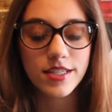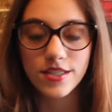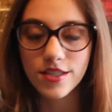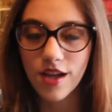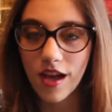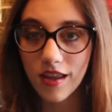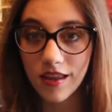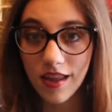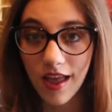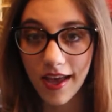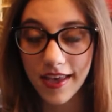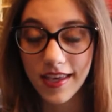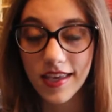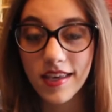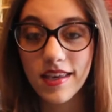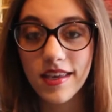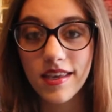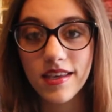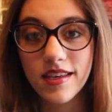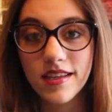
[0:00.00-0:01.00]
not
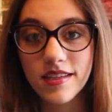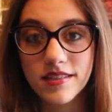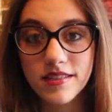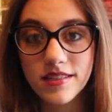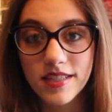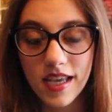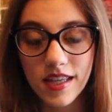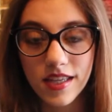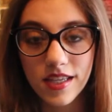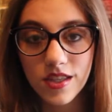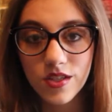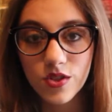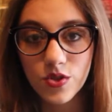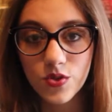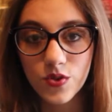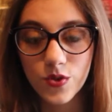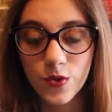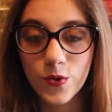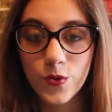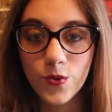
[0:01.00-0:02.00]
lying, telling the
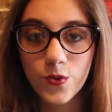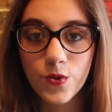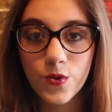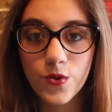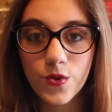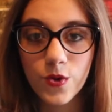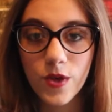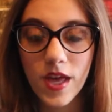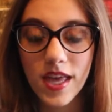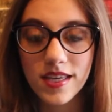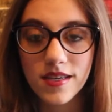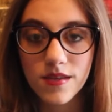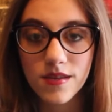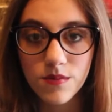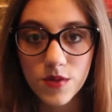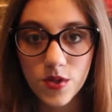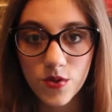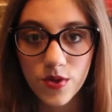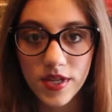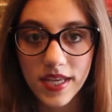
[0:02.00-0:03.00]
truth, and
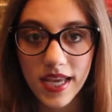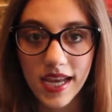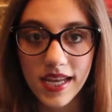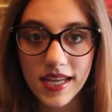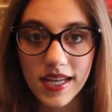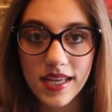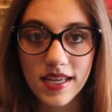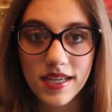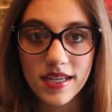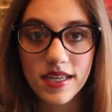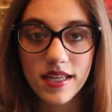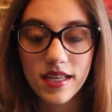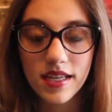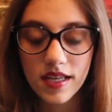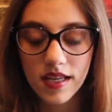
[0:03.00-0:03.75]
communicating.